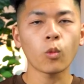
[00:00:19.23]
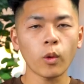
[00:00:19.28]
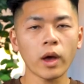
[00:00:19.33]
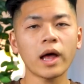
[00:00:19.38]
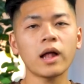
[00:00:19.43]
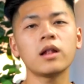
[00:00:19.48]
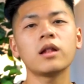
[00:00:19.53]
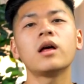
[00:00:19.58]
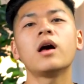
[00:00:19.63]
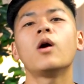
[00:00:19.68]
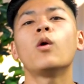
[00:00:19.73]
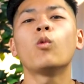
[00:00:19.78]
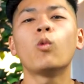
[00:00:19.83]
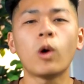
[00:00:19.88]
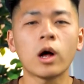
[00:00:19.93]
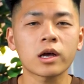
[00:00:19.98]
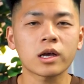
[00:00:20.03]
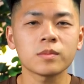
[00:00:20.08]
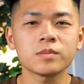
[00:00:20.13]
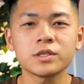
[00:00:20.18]
Well,
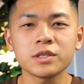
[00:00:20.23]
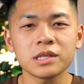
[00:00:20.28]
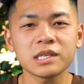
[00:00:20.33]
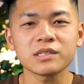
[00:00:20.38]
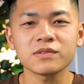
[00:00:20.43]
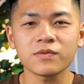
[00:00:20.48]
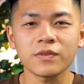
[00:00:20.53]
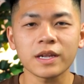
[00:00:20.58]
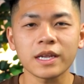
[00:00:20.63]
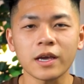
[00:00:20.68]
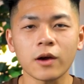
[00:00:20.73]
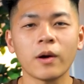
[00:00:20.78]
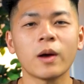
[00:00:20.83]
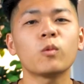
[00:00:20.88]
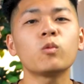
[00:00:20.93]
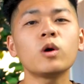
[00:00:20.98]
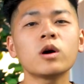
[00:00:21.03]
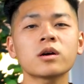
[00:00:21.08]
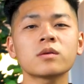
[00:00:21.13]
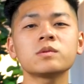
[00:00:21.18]
welcome to this video
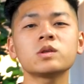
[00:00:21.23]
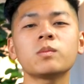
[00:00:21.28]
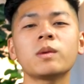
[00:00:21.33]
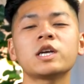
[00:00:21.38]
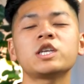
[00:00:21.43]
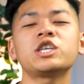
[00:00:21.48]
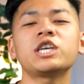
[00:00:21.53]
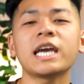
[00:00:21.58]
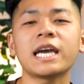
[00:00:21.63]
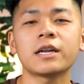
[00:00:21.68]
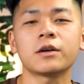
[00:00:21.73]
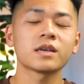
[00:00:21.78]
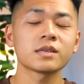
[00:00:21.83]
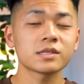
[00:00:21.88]
and welcome to my channel.